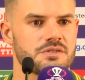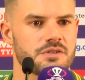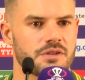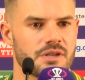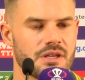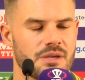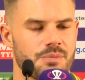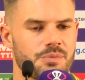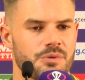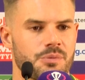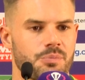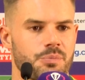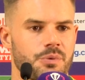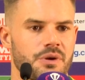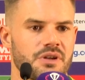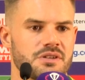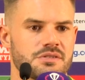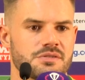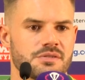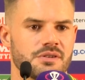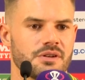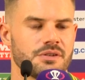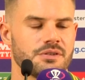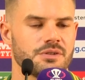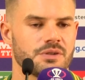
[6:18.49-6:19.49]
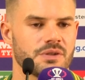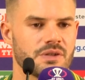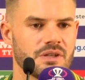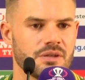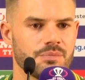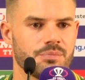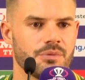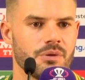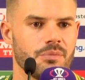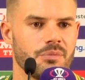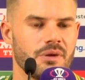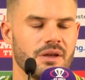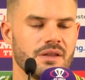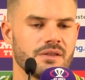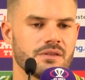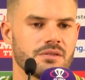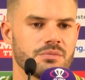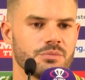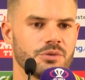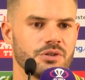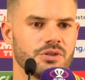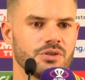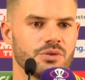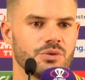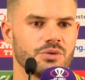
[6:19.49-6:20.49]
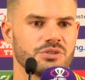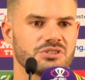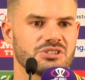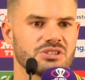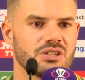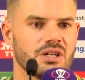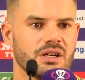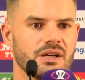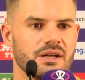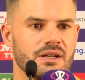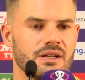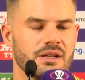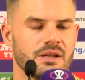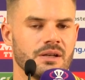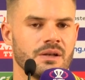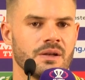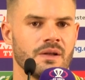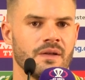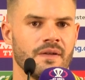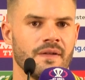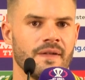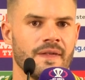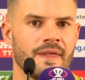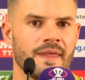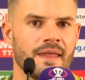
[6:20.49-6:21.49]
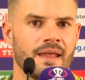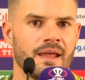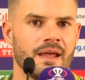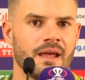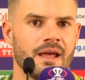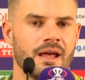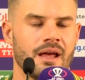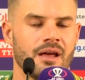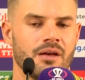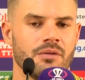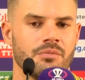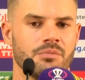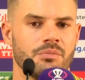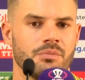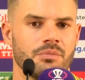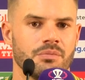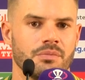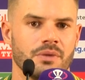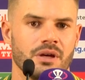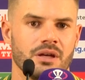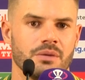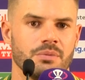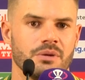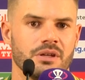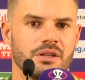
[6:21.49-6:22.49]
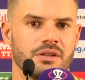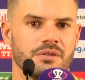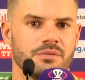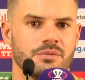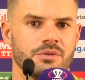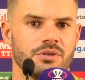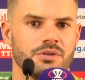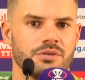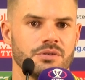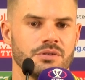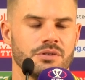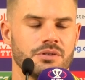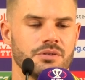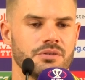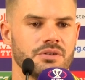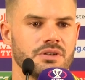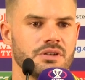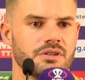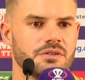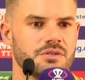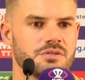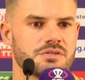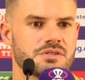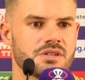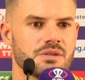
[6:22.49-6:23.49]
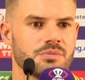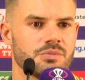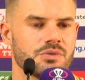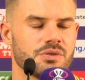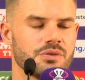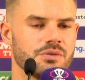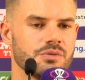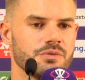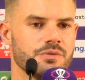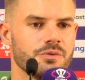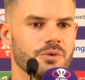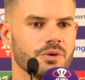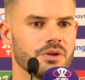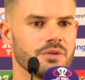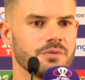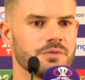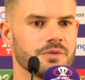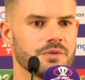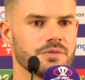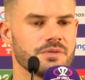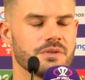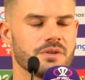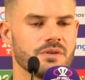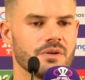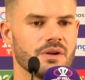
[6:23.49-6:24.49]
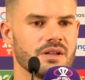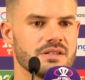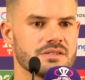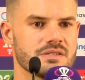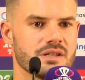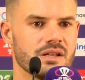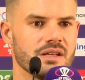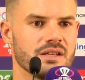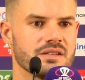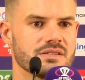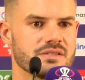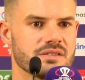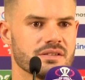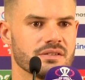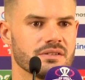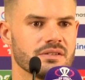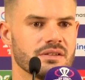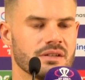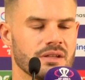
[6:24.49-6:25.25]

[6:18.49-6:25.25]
you keep the pressure on, you keep momentum on your side, and maybe you reduce them to 40, 50 runs less.